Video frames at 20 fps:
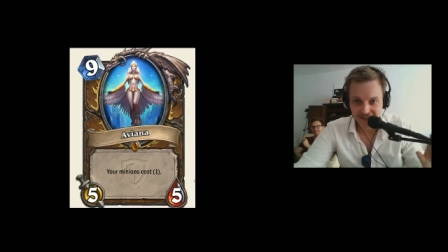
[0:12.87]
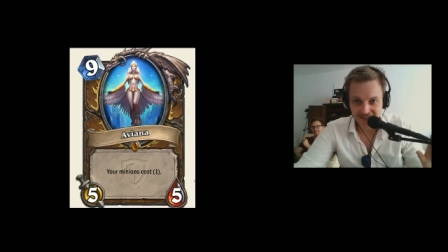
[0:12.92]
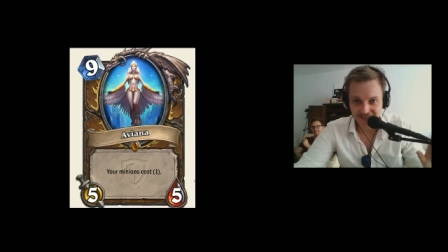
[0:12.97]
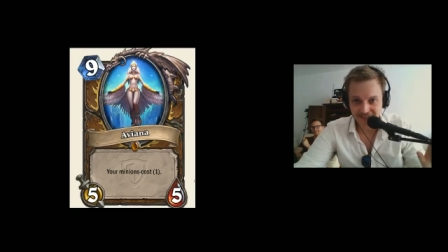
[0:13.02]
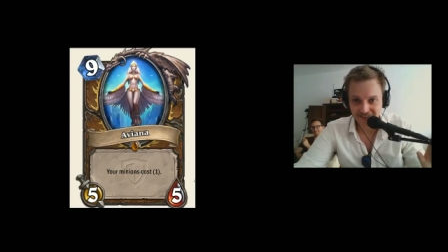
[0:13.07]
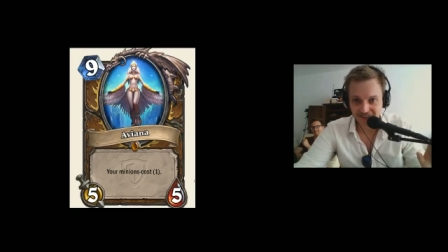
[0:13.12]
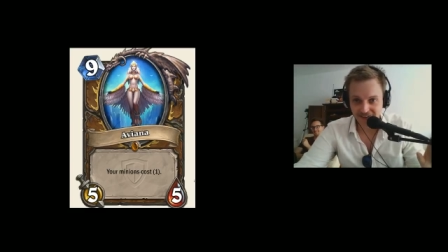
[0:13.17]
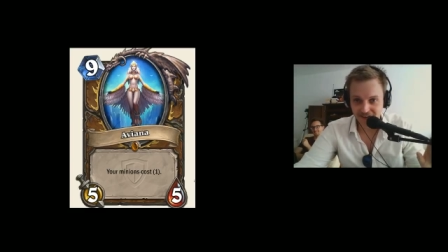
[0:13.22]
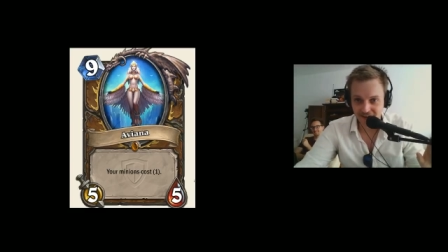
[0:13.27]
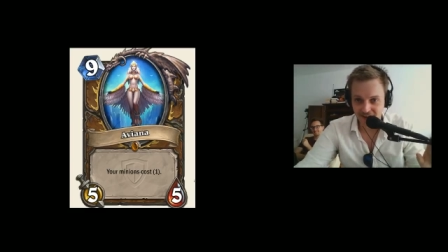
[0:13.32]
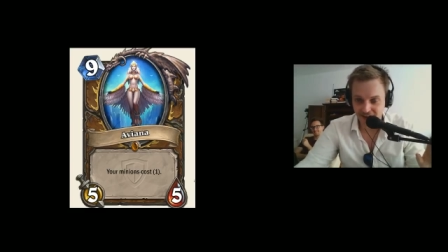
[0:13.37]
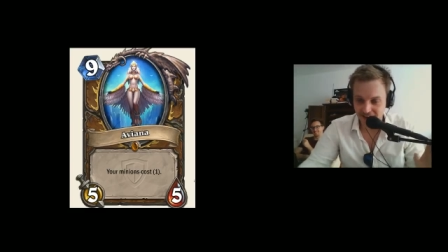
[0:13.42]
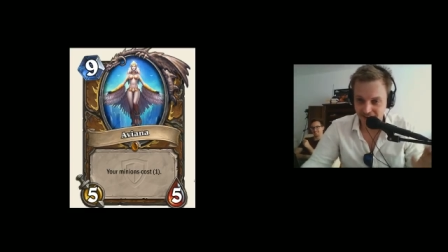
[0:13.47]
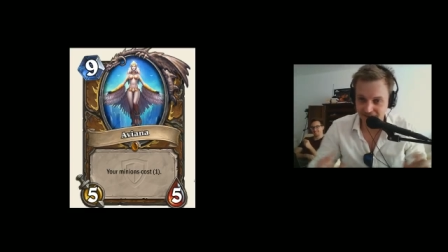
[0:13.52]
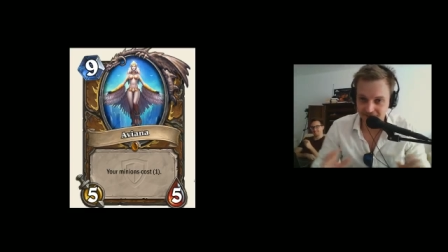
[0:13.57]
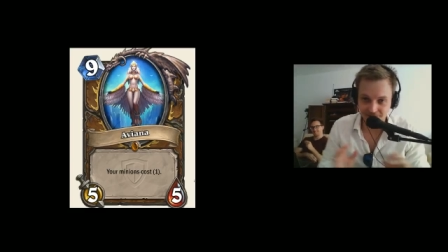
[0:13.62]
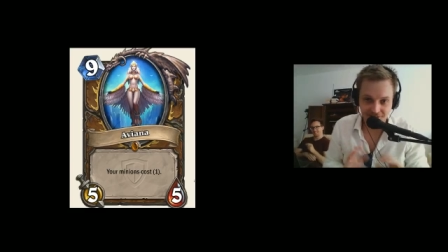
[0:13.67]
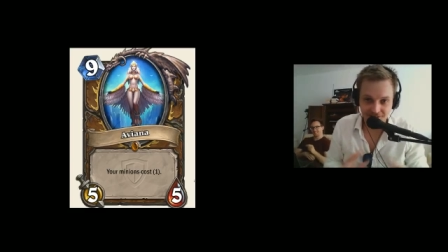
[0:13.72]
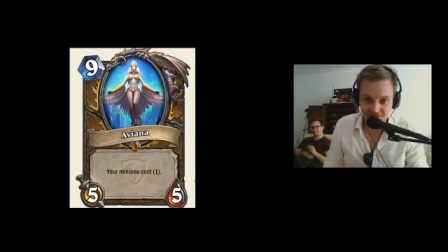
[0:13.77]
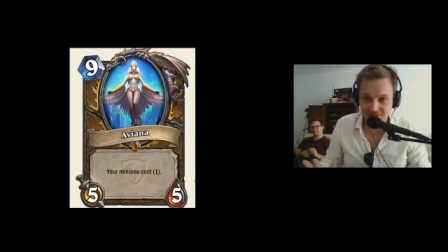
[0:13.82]
So I
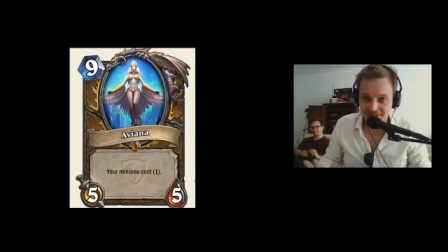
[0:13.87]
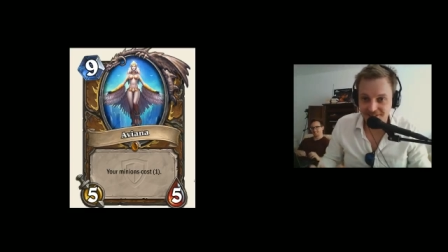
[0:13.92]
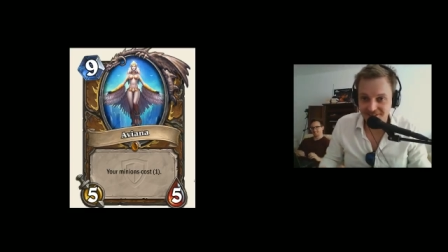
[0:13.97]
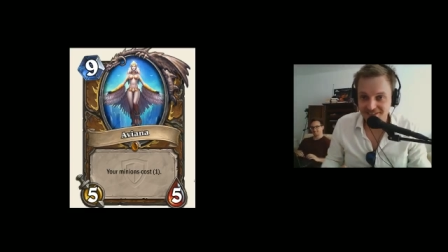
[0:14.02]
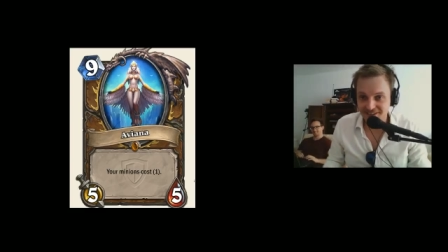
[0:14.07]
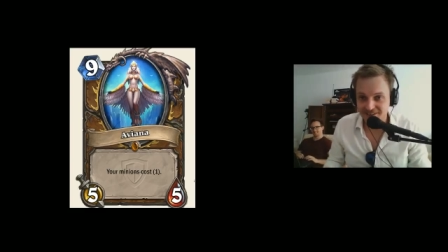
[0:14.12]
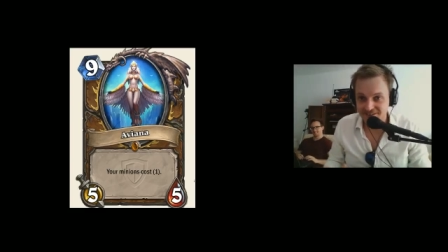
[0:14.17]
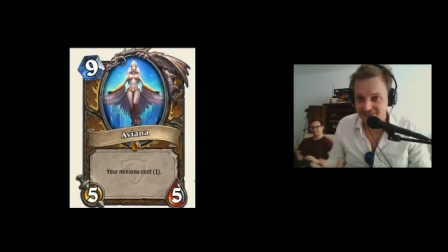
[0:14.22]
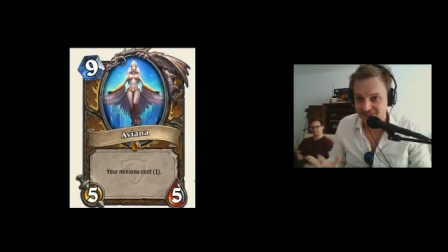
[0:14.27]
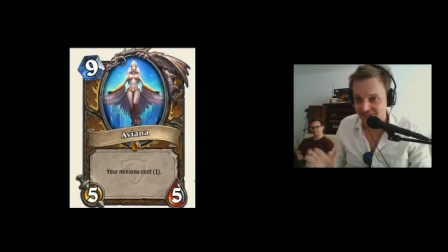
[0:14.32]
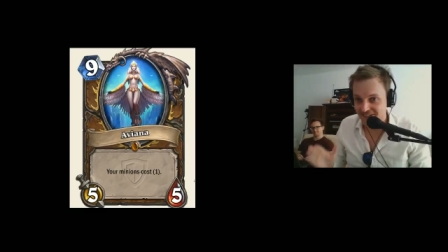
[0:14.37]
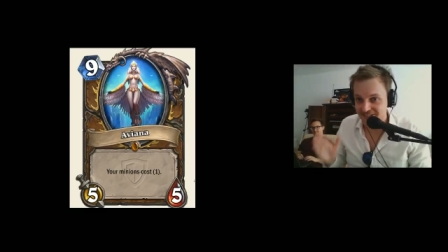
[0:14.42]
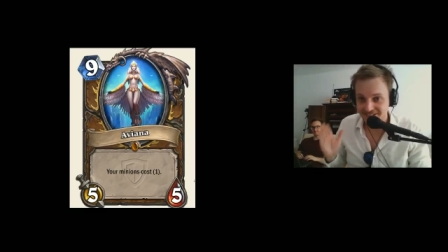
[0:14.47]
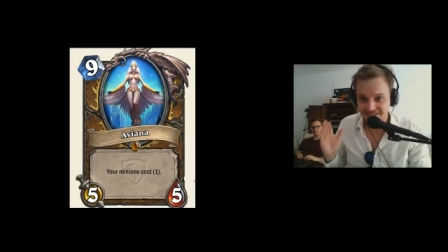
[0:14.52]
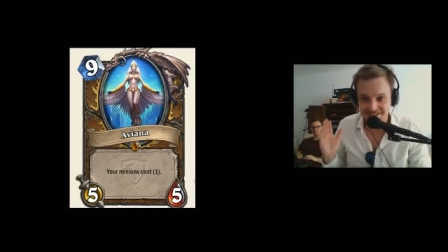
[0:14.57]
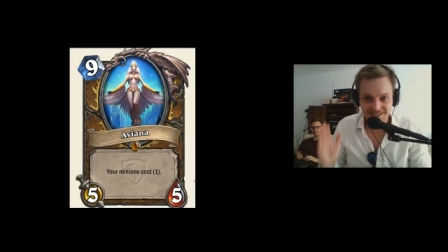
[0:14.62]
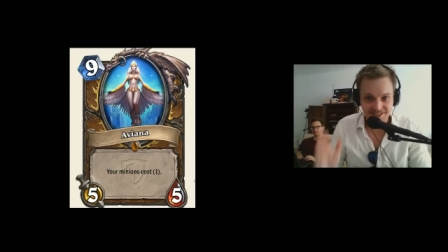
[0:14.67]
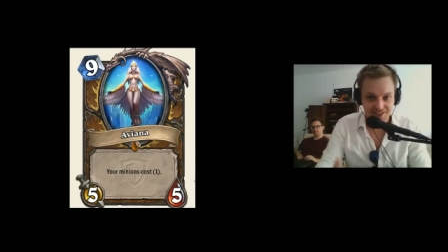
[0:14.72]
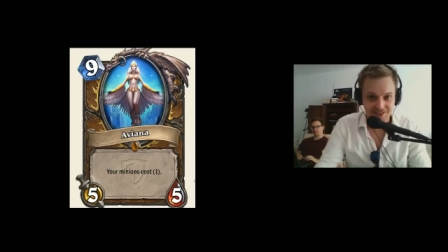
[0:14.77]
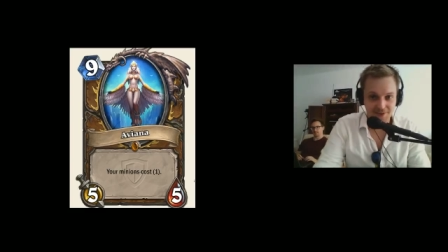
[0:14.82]
don't have a lot of time, so let's
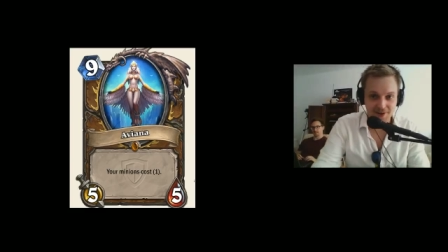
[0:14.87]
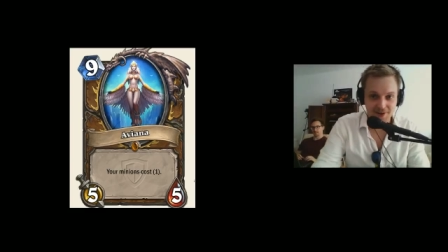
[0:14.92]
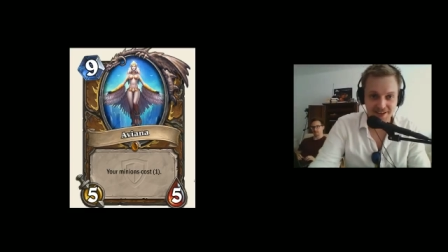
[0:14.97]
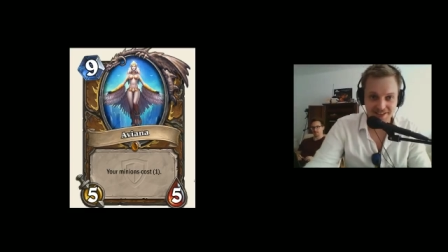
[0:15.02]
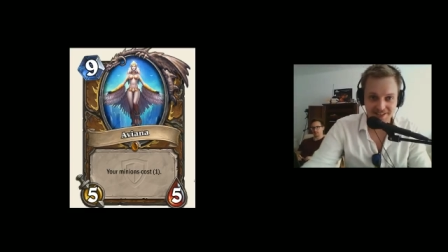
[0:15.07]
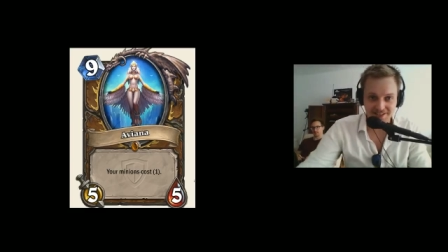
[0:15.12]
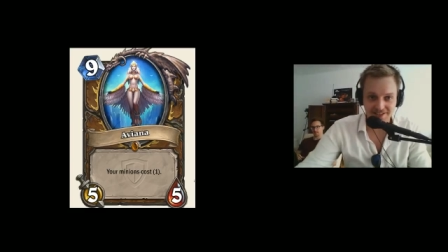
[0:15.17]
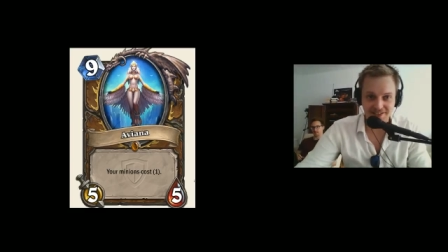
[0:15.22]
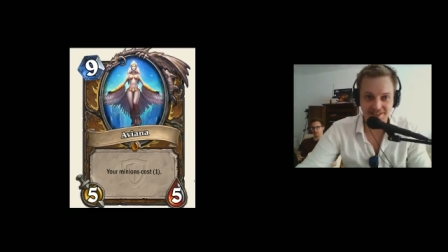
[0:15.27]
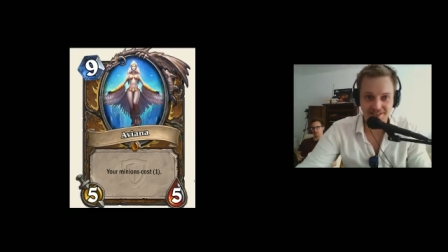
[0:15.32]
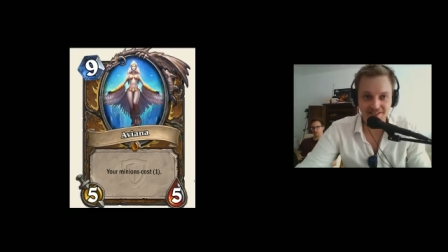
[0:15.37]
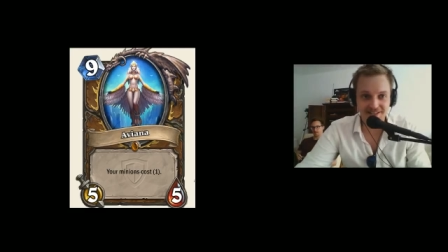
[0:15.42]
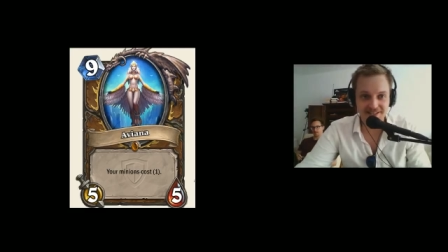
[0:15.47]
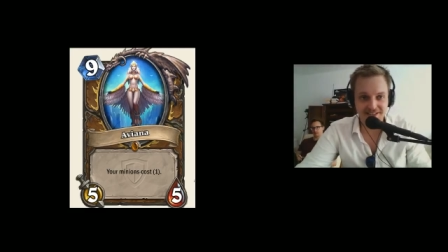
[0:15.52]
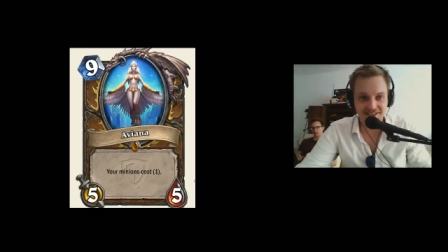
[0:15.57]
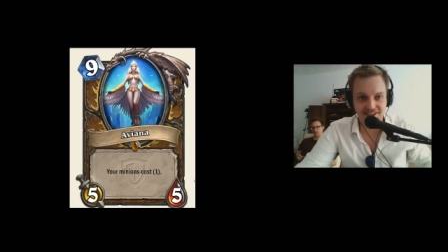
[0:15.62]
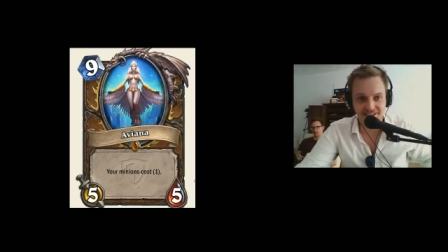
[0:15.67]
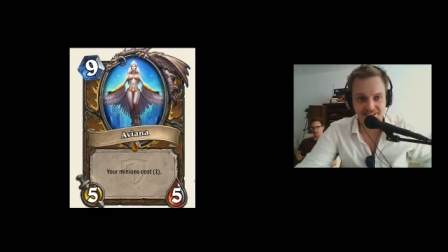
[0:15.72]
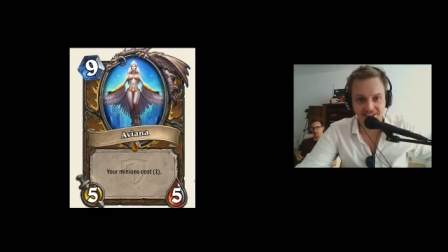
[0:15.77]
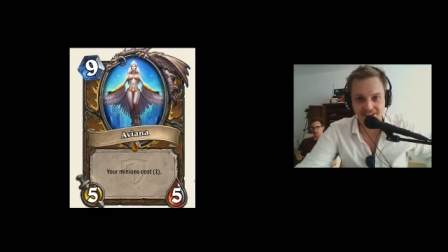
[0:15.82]
just get right into it. This
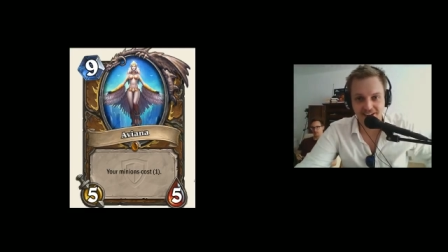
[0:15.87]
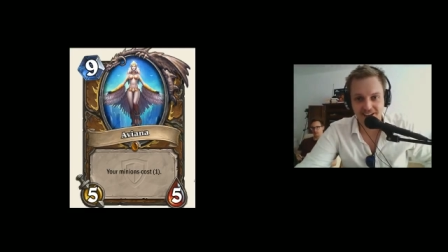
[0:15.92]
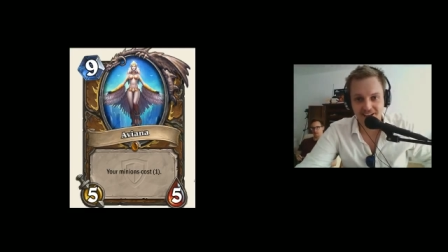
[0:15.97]
card